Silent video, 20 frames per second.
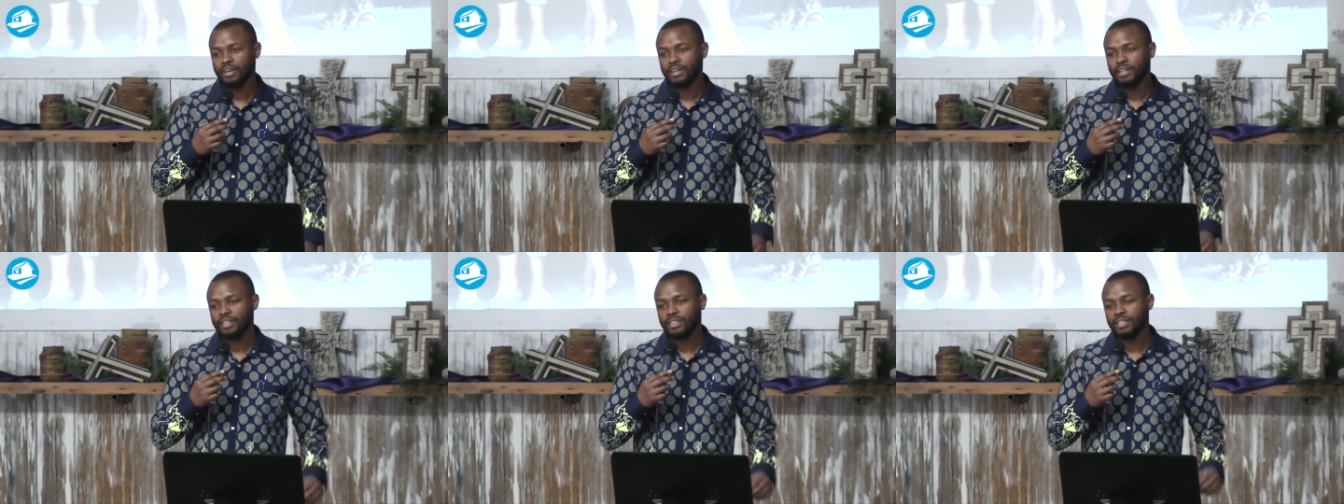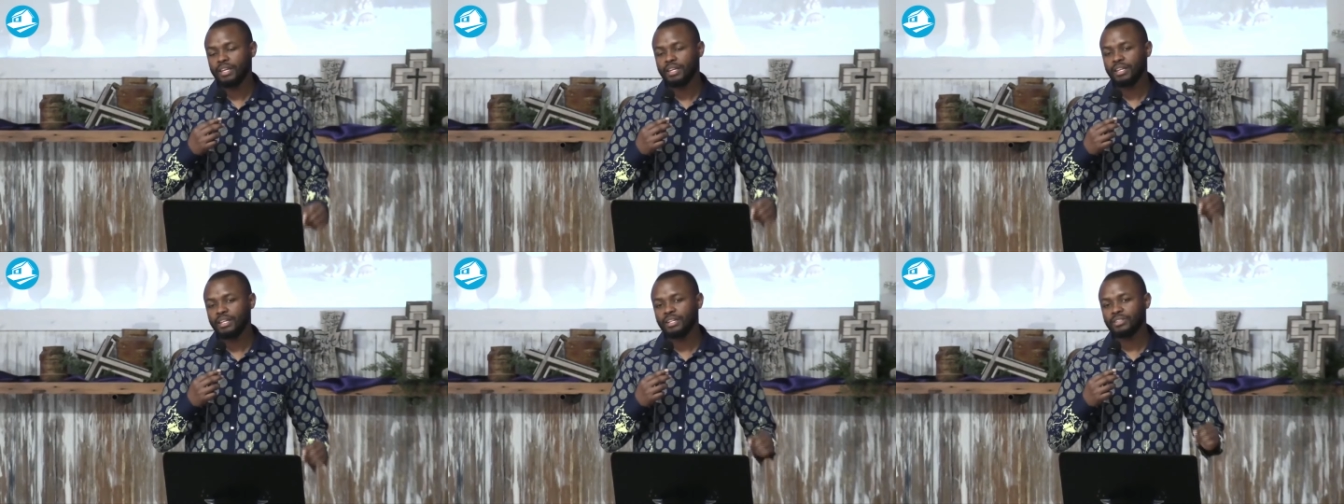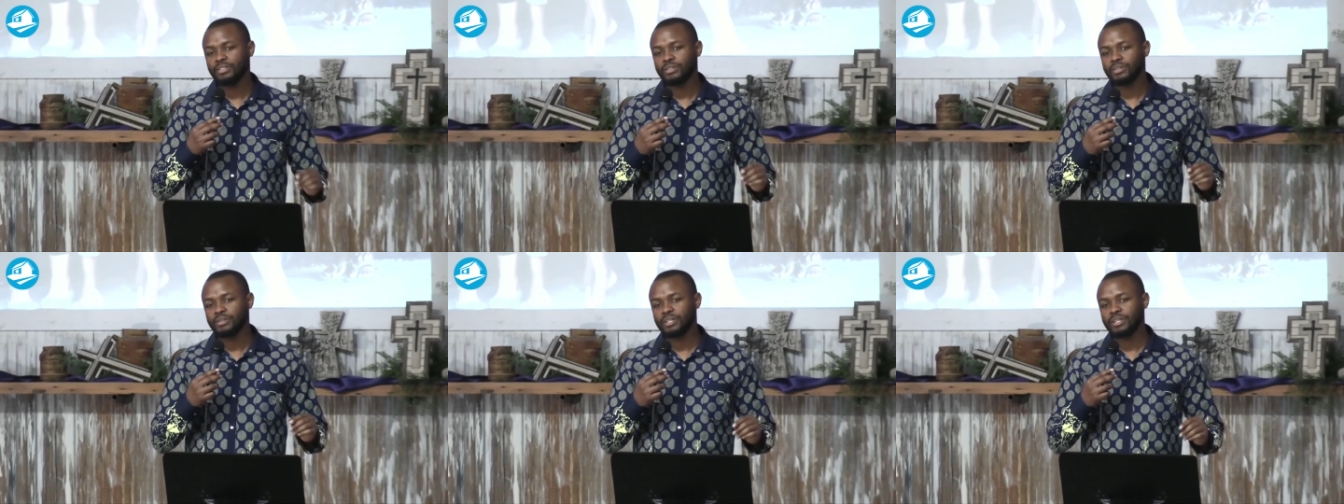Then they
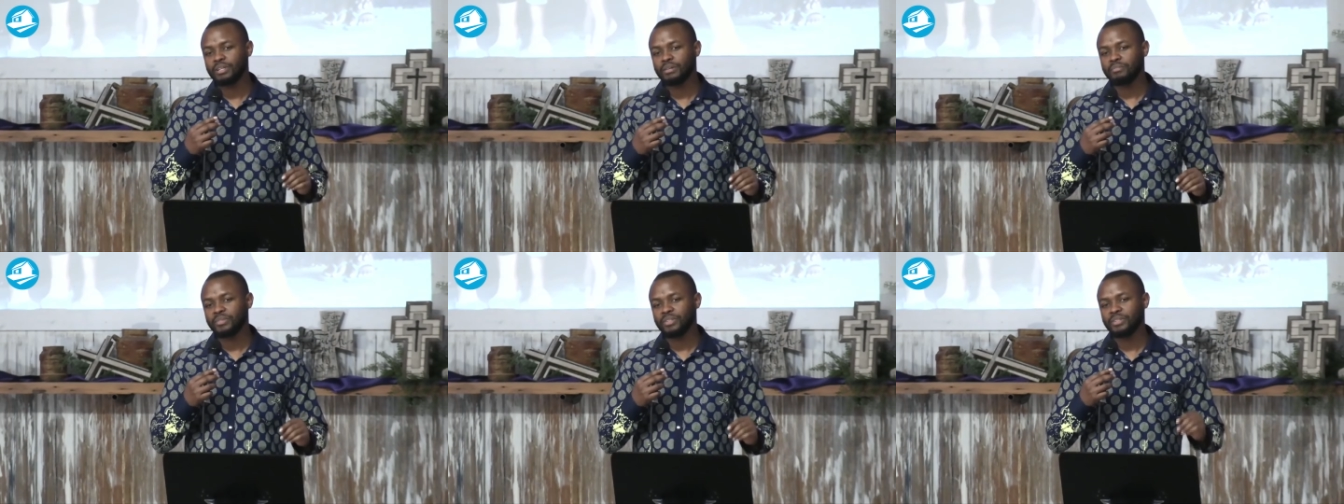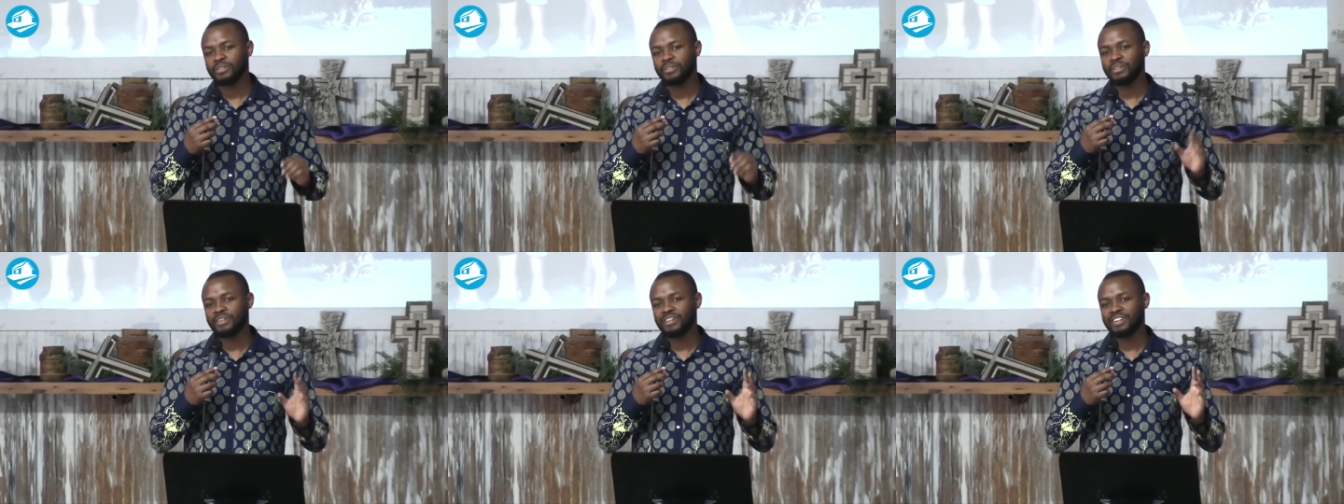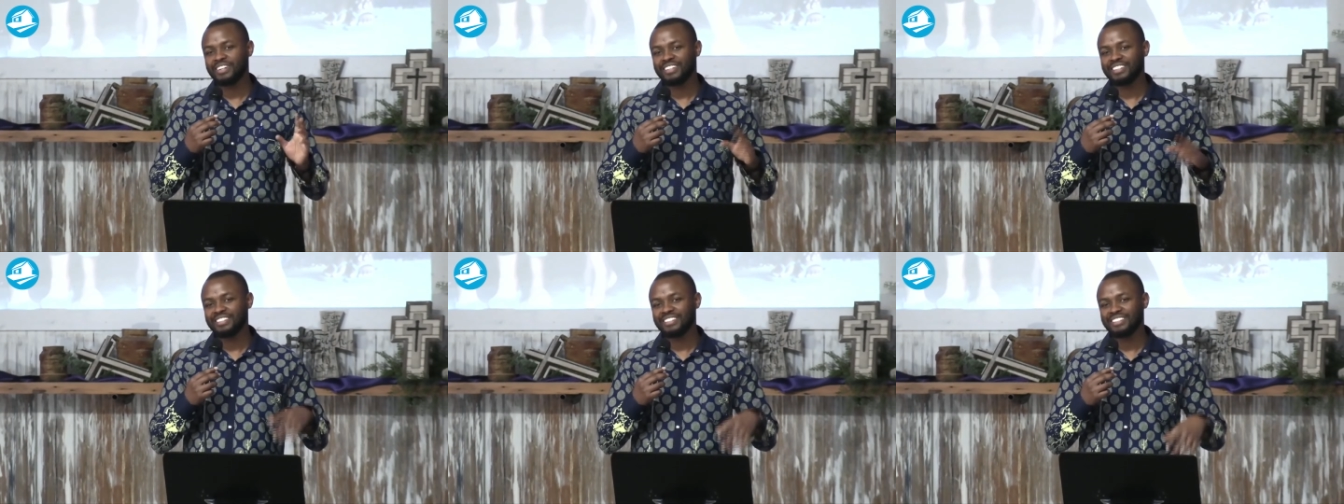told him, you don't
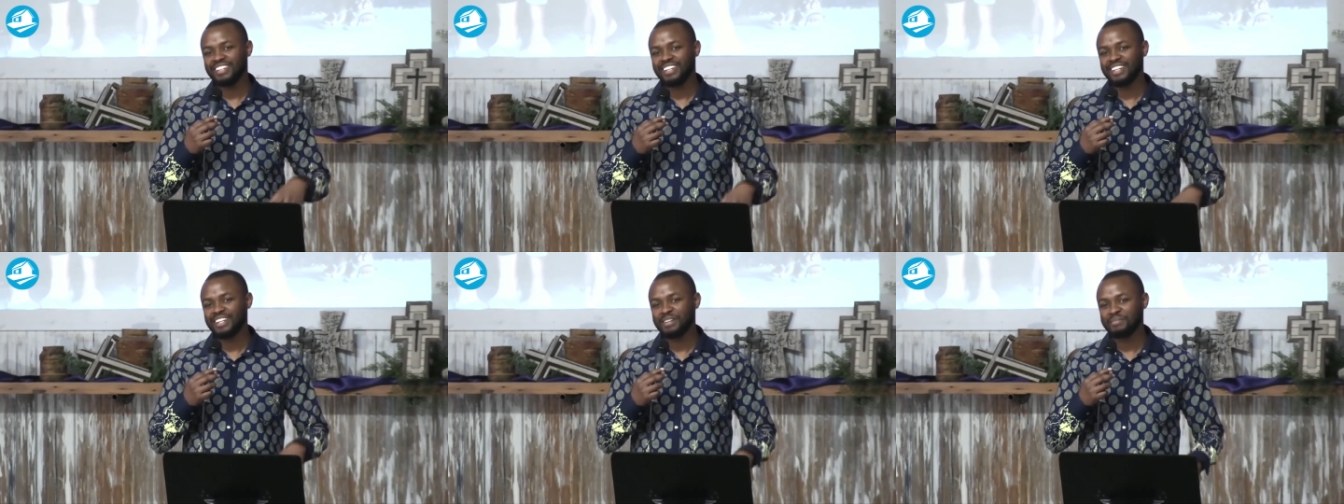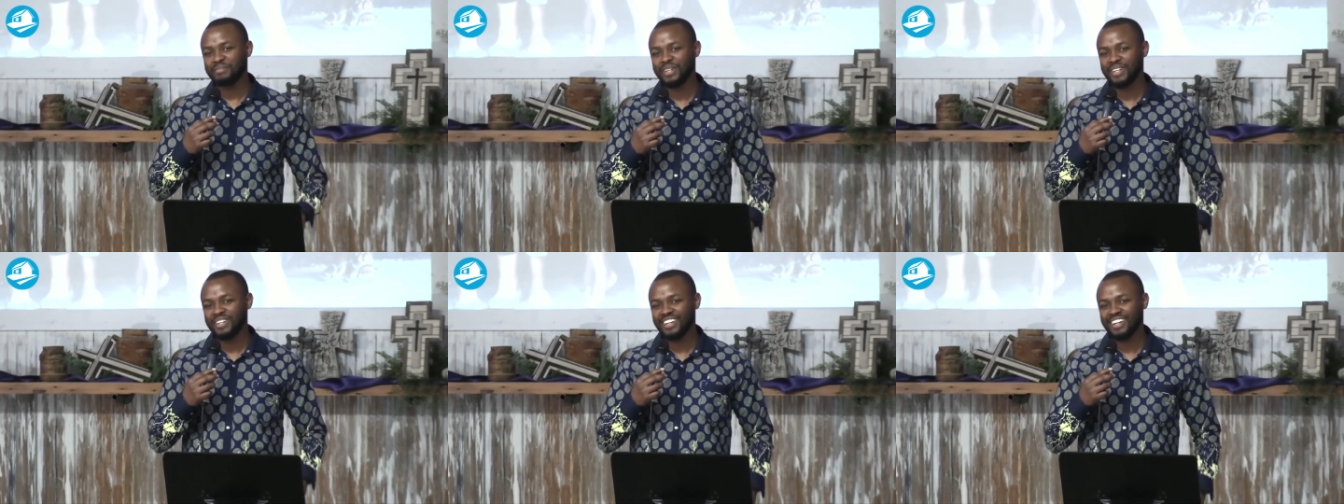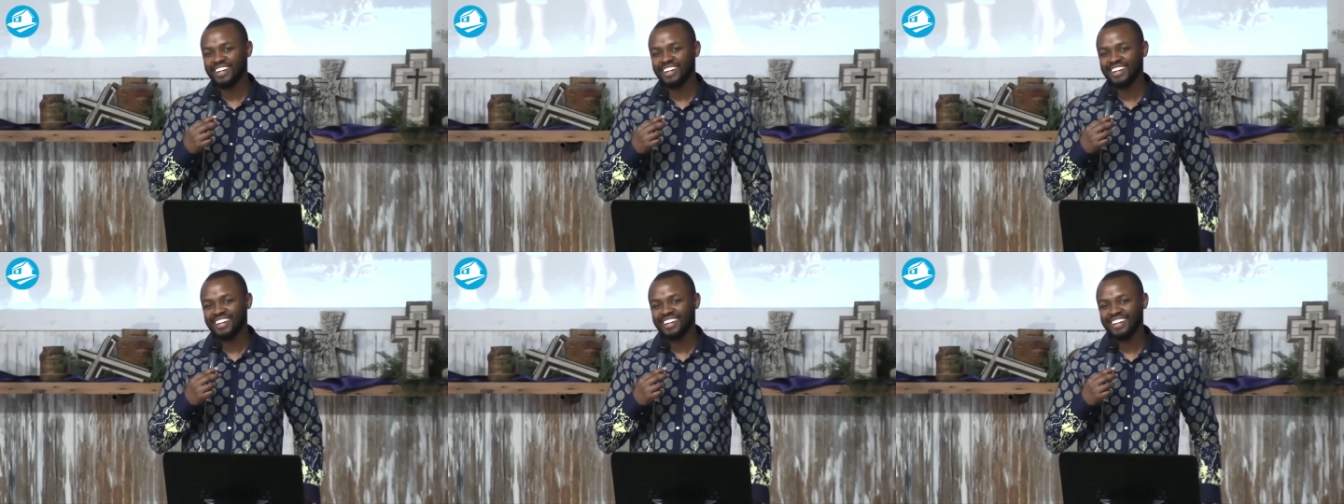understand
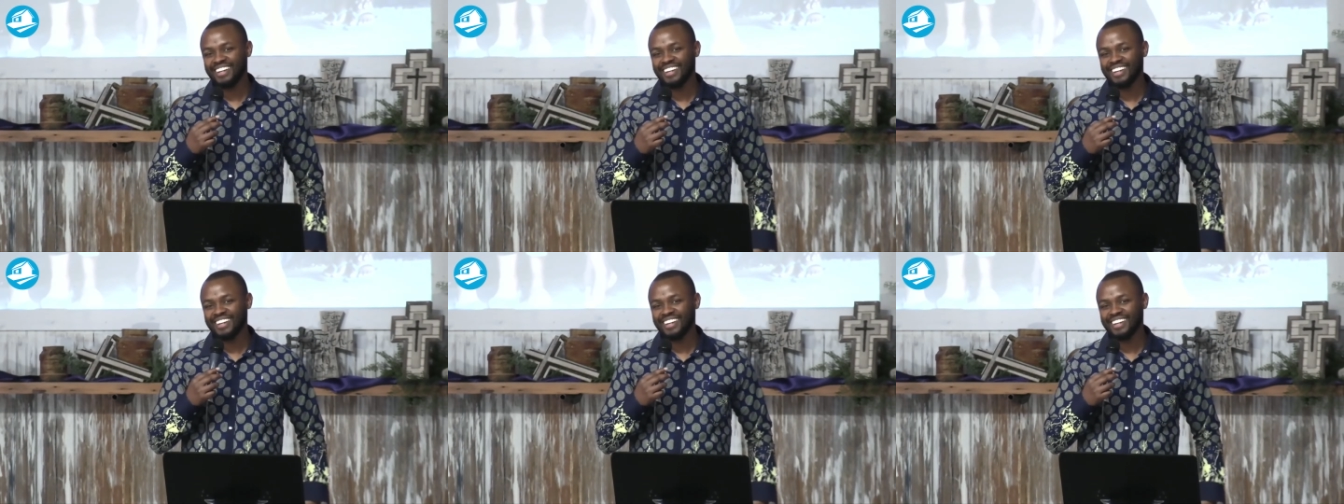America.